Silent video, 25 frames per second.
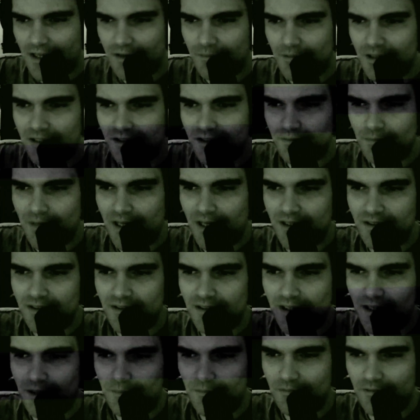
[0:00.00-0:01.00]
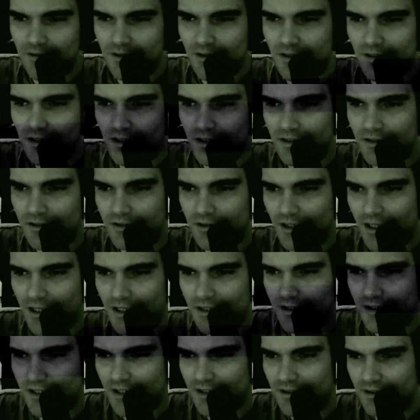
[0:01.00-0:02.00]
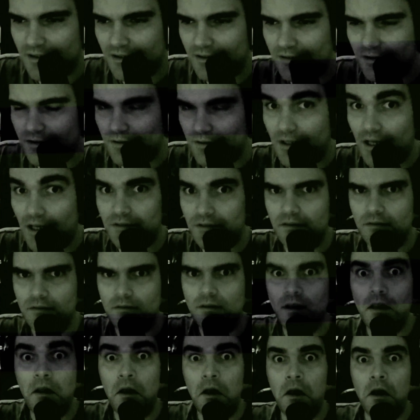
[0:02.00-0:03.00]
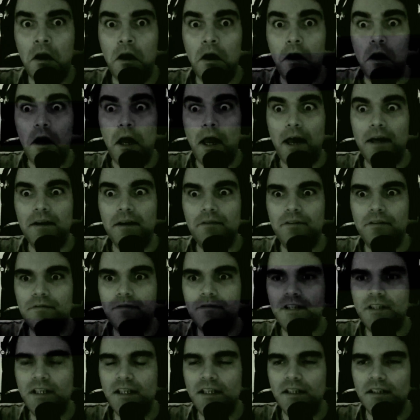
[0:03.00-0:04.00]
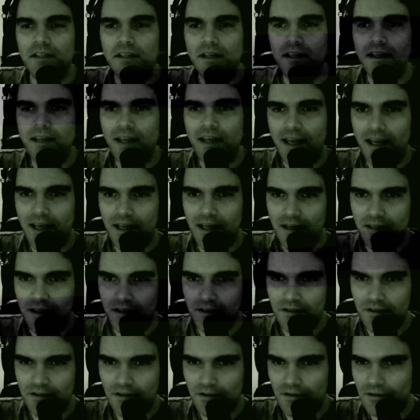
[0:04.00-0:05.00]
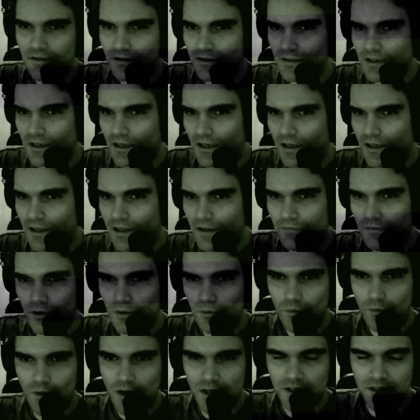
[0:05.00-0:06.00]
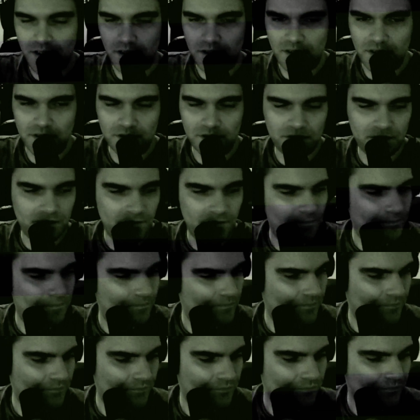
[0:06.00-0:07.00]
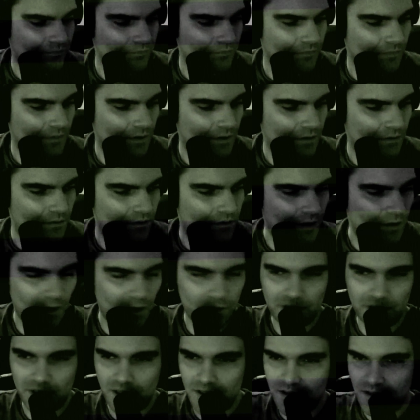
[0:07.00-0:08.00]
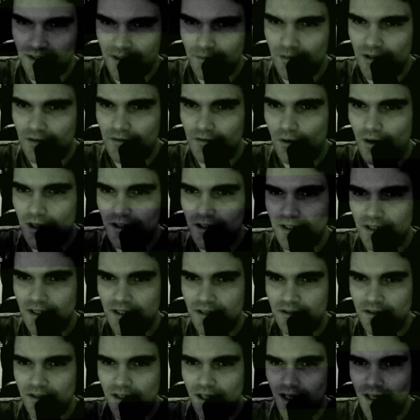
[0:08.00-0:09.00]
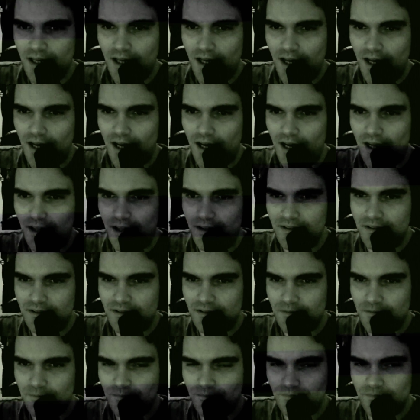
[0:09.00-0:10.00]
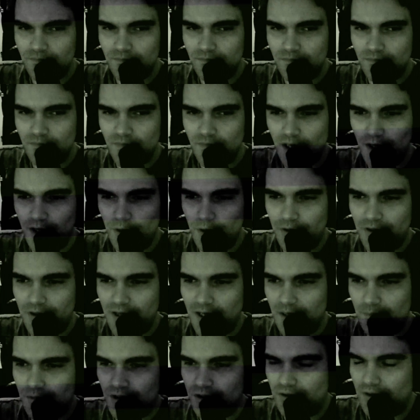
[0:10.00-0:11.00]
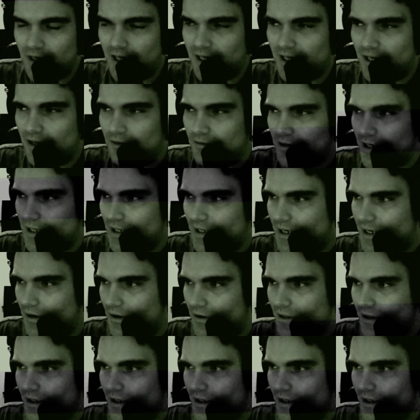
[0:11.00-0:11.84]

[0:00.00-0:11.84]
and this is Madness AM for July 10th, 2015. And if you're watching this, not only listening, but if you're watching this, this is a new thing I'm trying out right now.